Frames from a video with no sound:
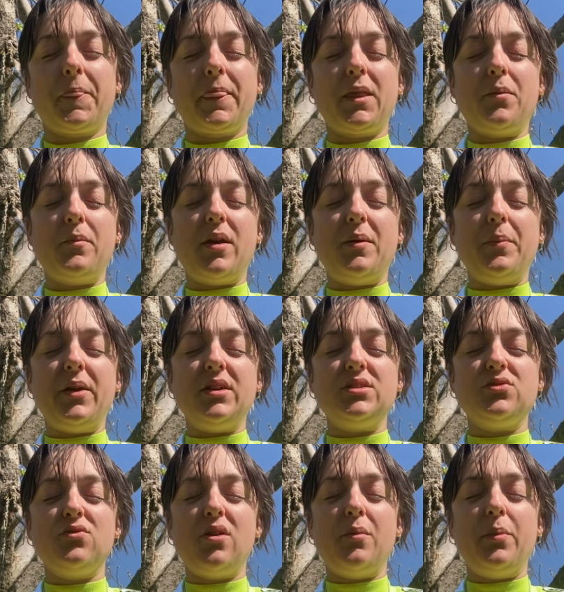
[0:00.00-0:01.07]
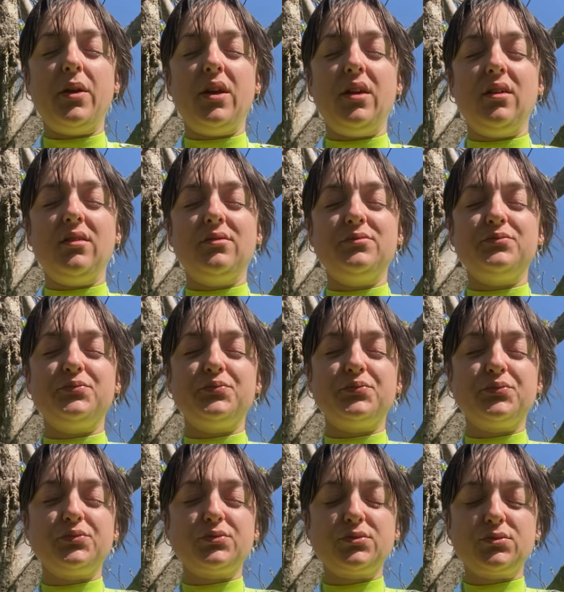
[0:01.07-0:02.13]
Maybe it's rubbing
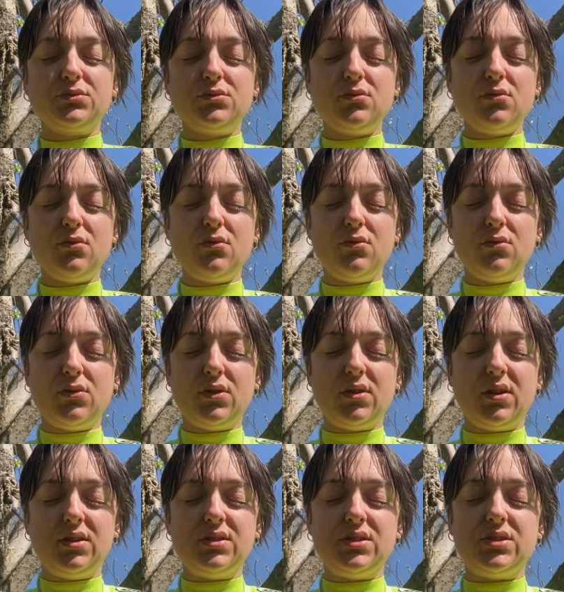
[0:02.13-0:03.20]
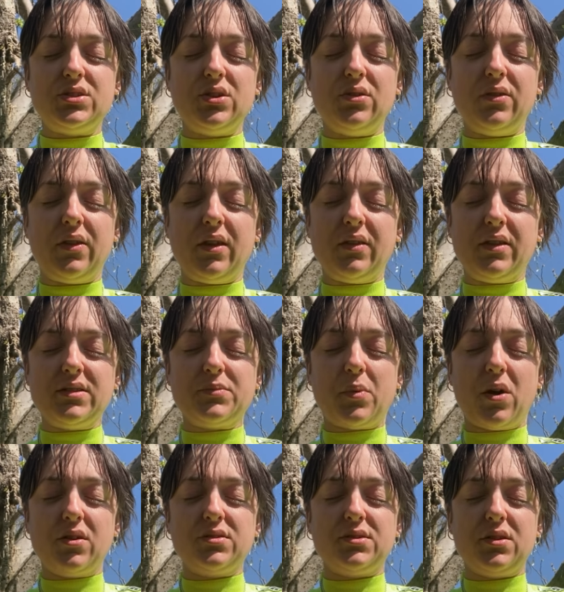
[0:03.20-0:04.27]
and soothing these
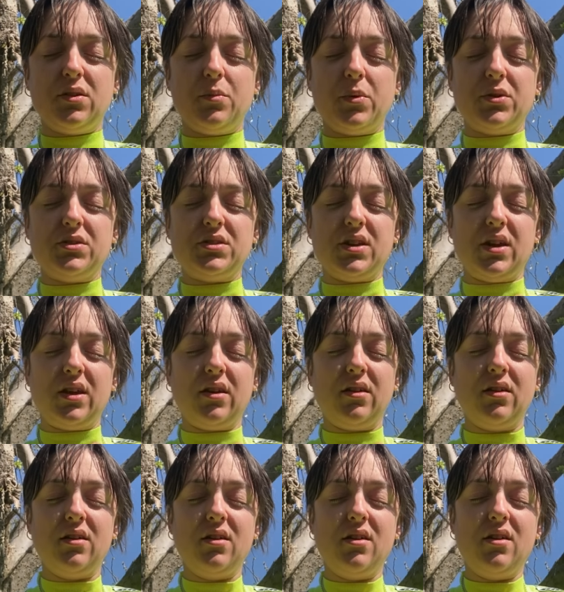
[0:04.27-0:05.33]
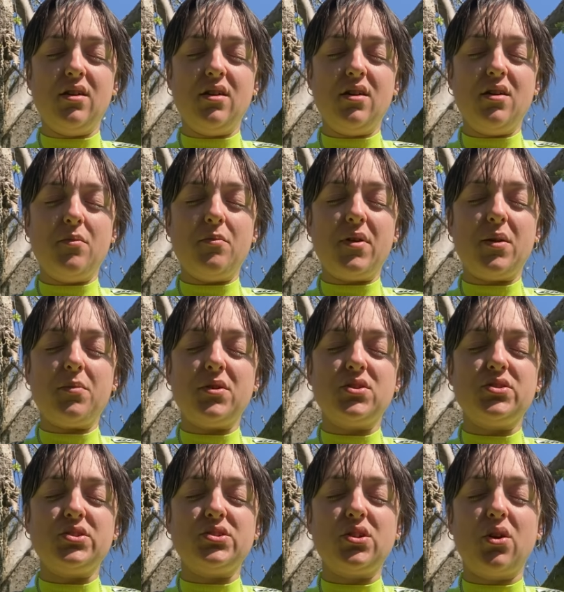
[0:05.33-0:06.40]
parts of your body. Maybe it's
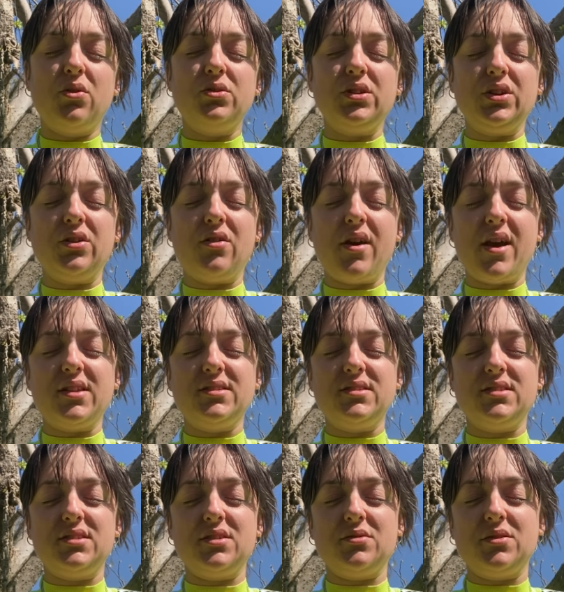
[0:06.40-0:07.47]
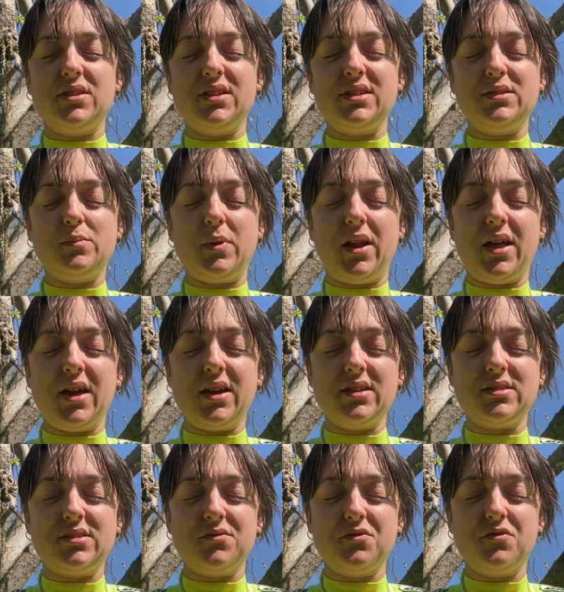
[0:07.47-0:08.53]
just holding your hands still in this
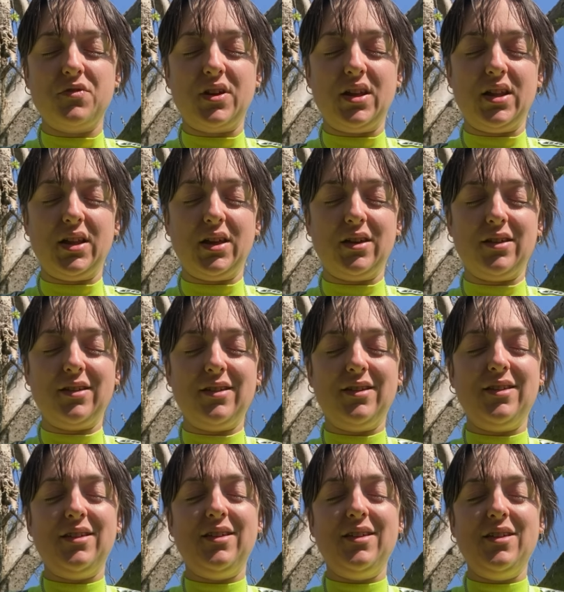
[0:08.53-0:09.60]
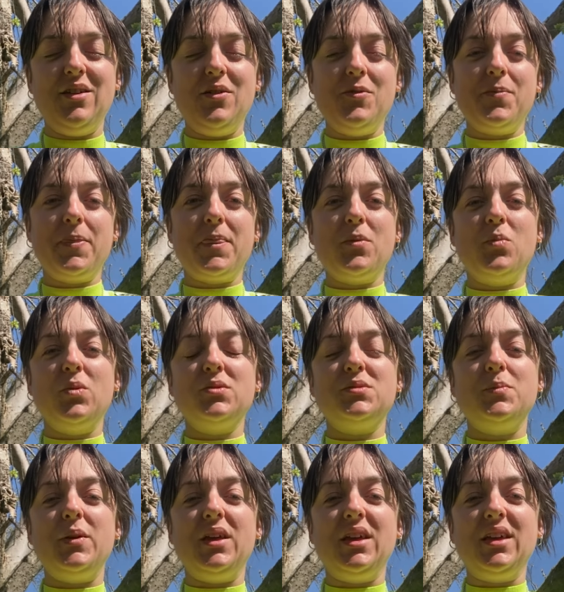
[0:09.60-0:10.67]
place and feeling what's
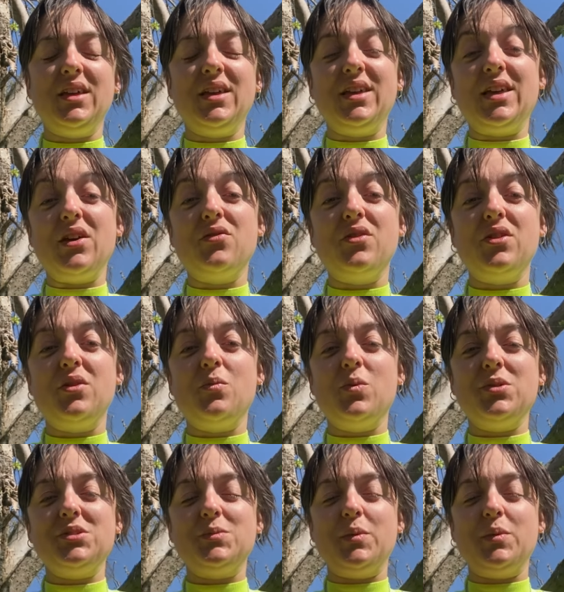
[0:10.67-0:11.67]
being given and what's